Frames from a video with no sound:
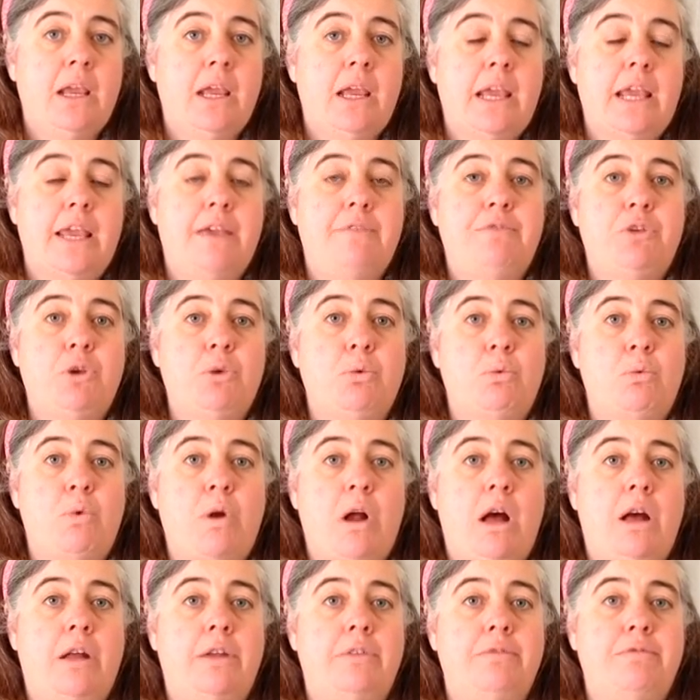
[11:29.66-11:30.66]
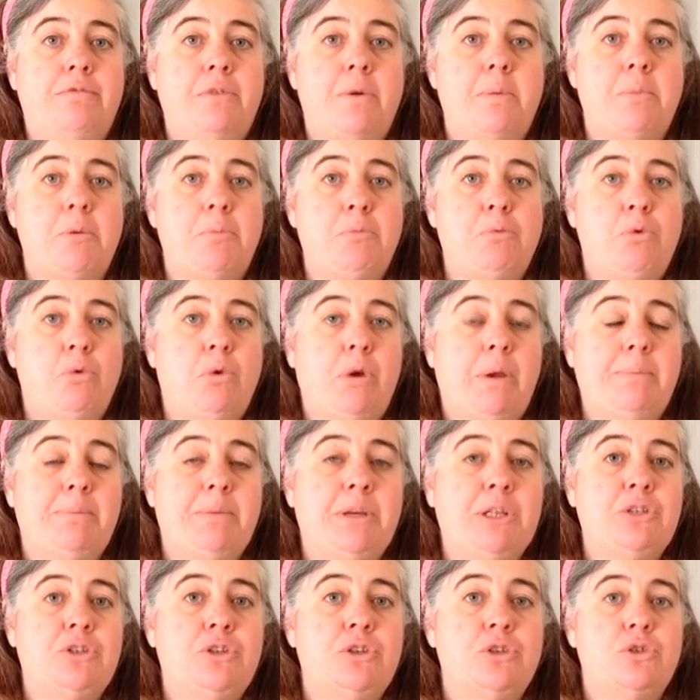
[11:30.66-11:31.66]
if you run from
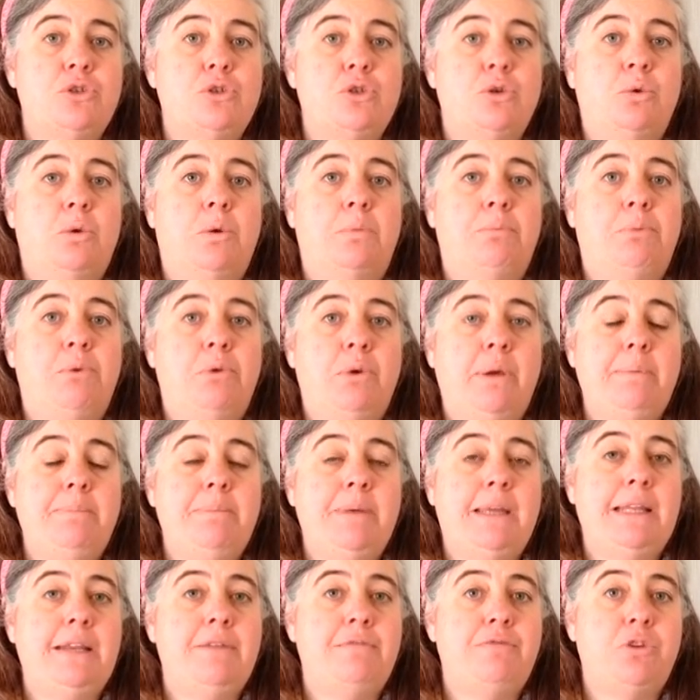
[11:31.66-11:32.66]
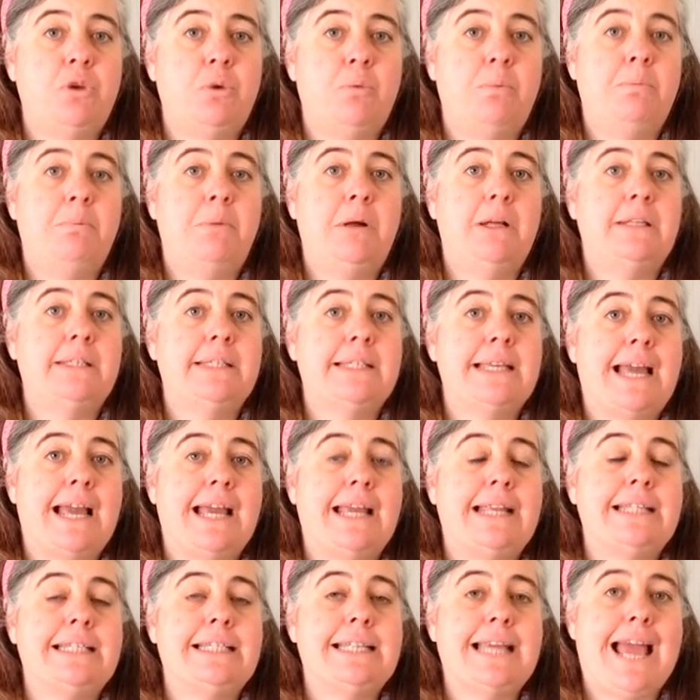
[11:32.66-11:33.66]
appointment to appointment, if you
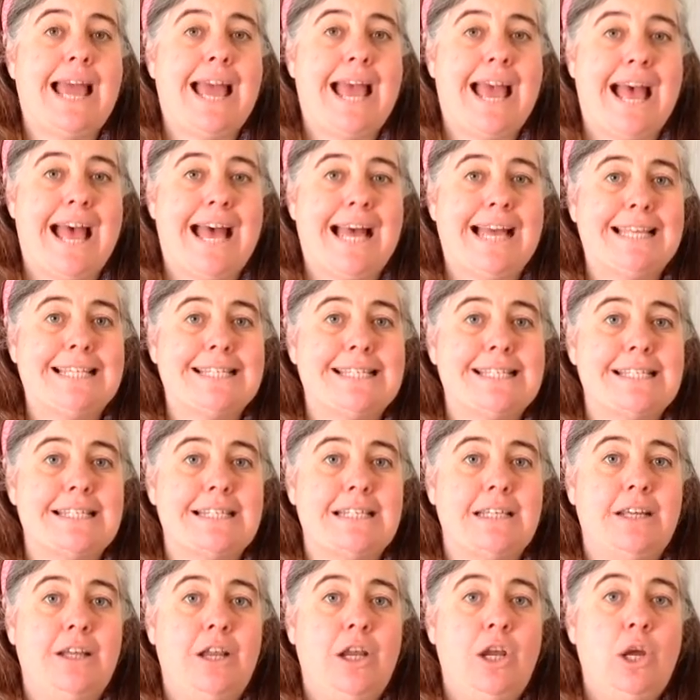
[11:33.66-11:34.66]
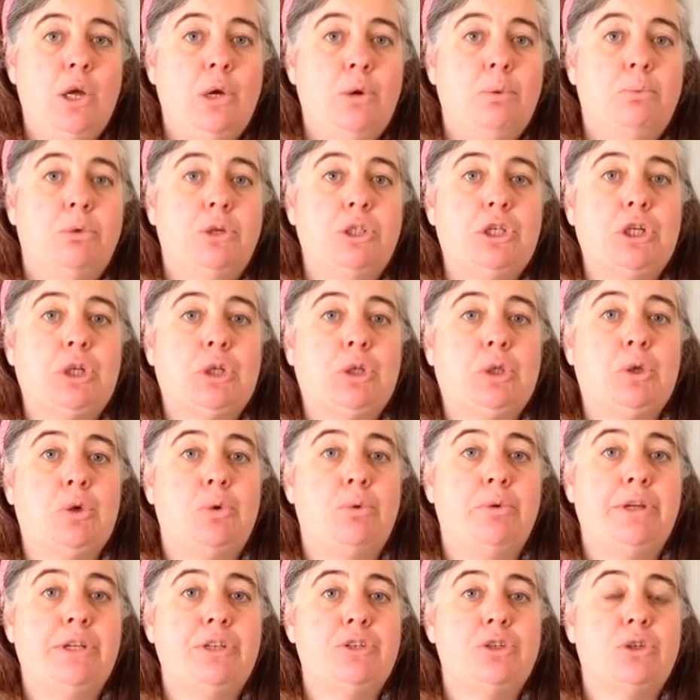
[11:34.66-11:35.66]
multitask, what you're
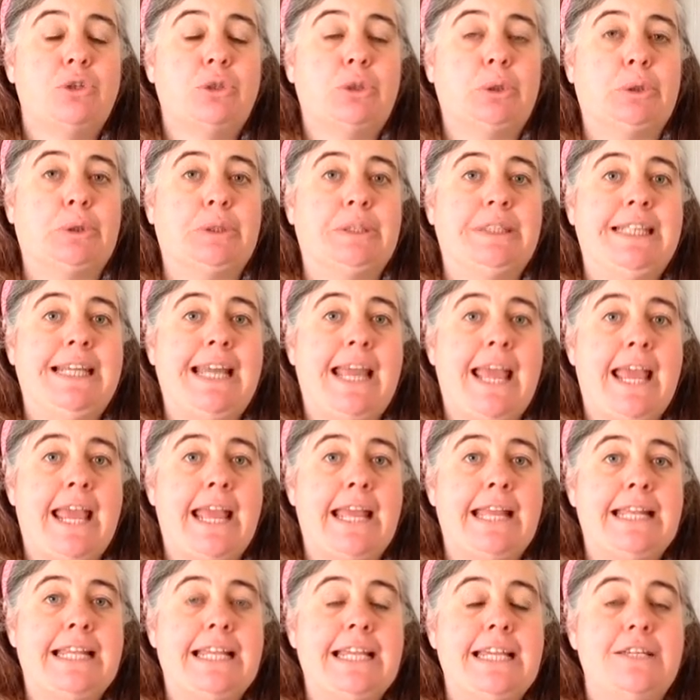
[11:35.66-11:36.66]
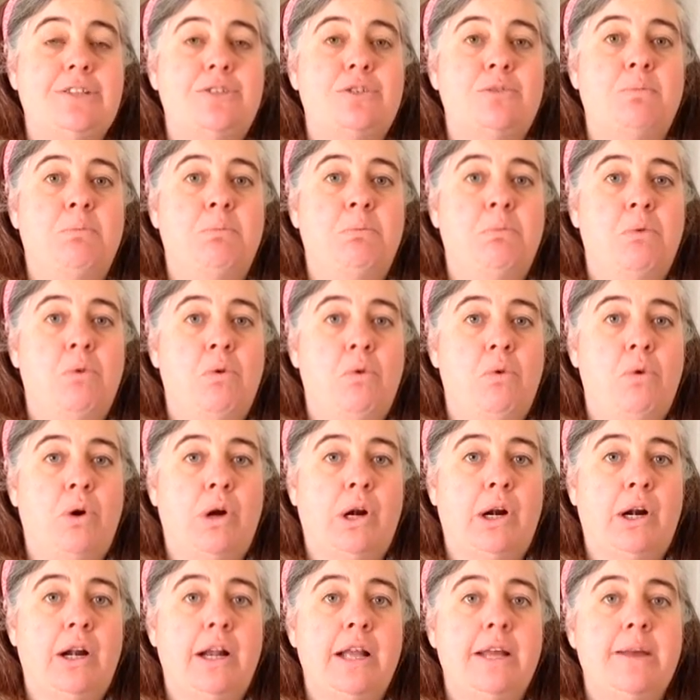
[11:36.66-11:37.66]
going to create is
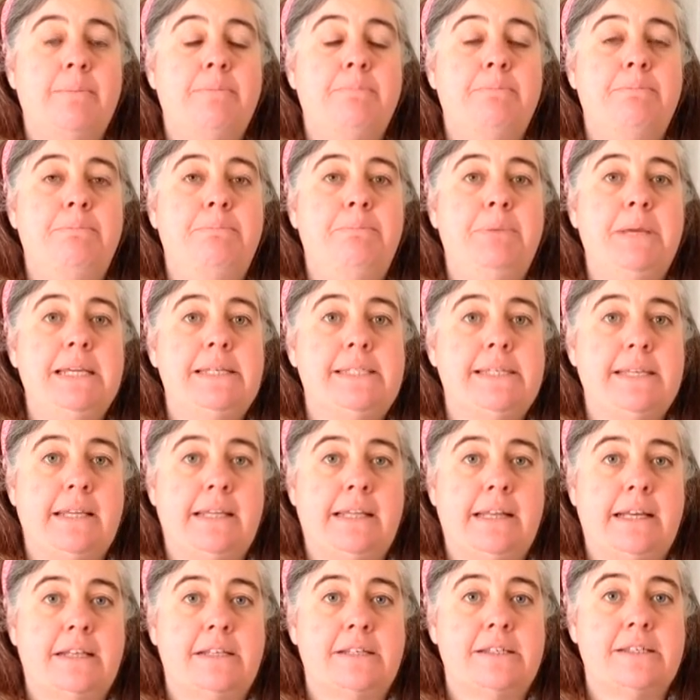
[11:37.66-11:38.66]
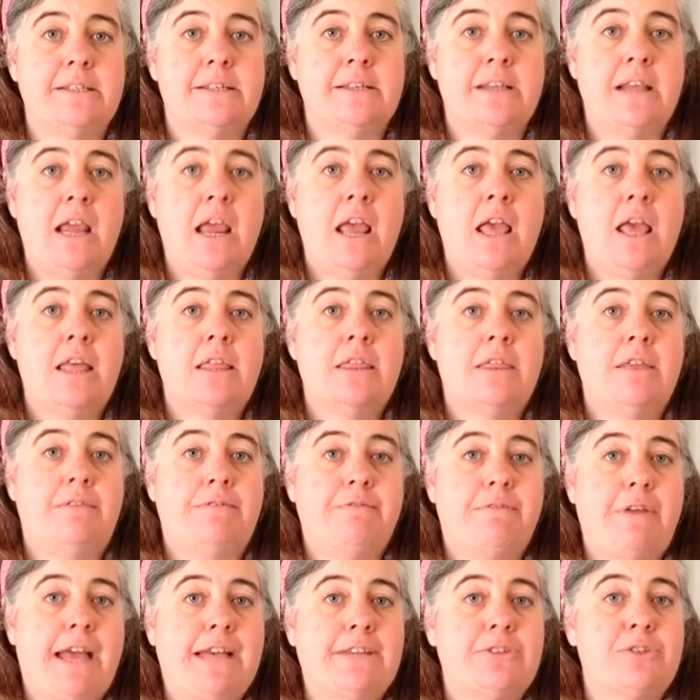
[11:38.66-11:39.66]
more busyness. The
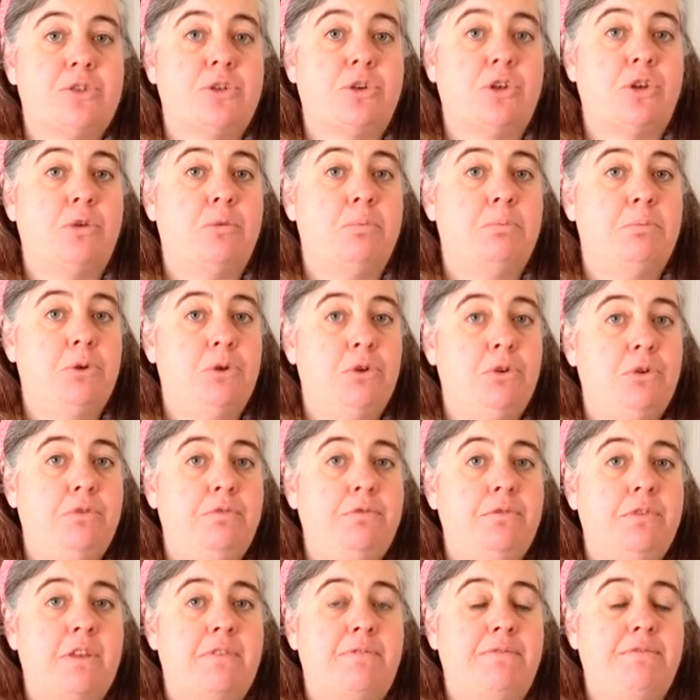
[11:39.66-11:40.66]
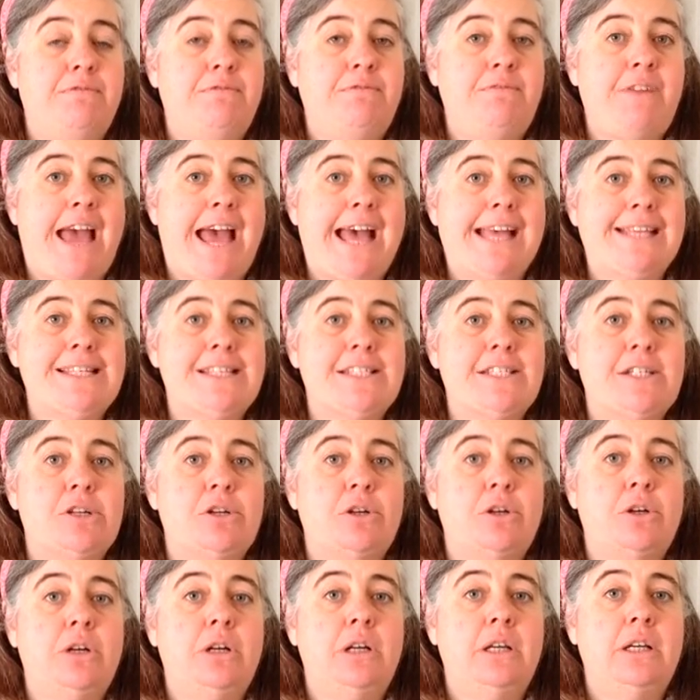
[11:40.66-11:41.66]
faster you move, the
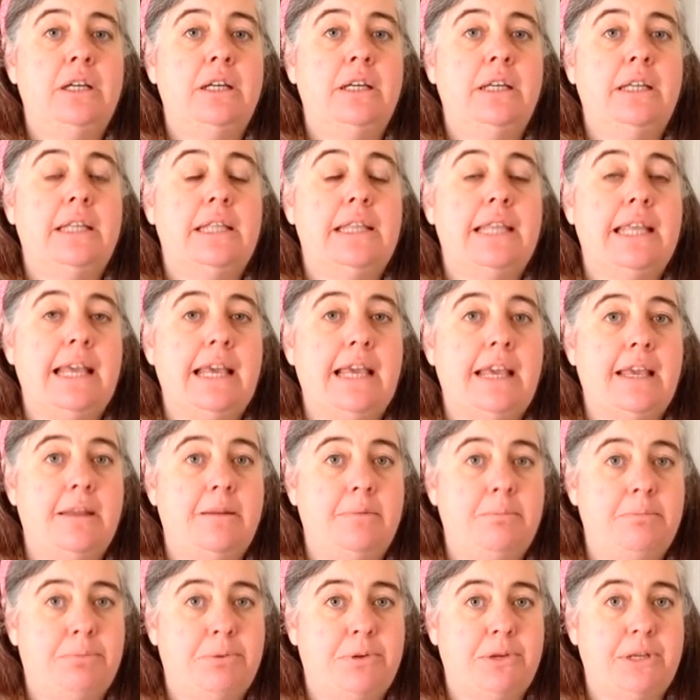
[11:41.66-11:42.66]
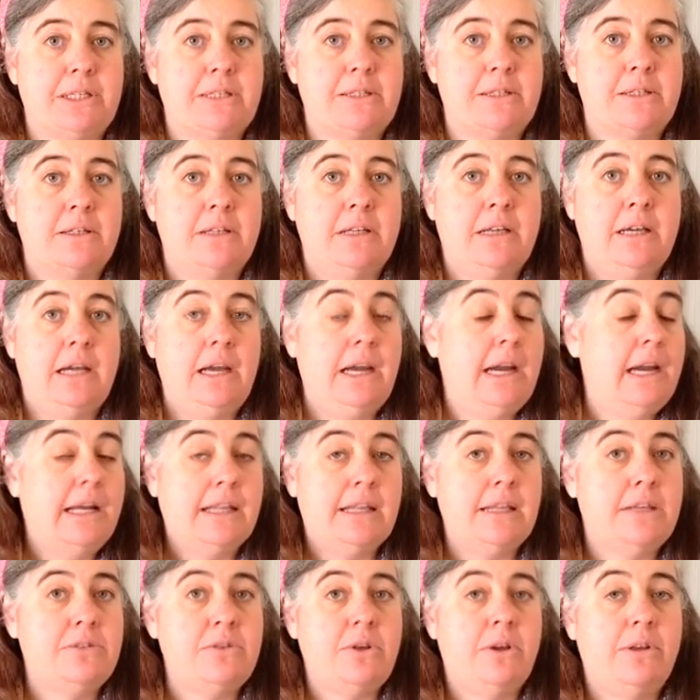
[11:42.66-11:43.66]
faster the input.
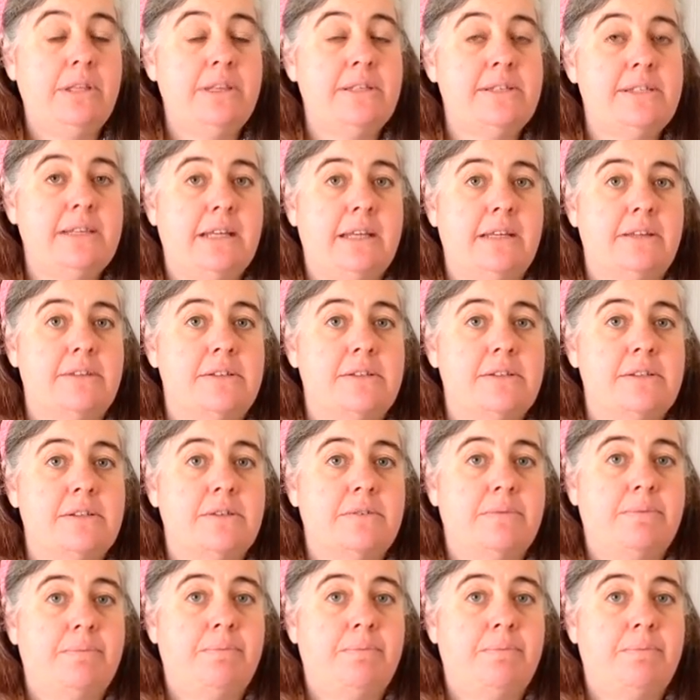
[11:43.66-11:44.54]
And that's all this is.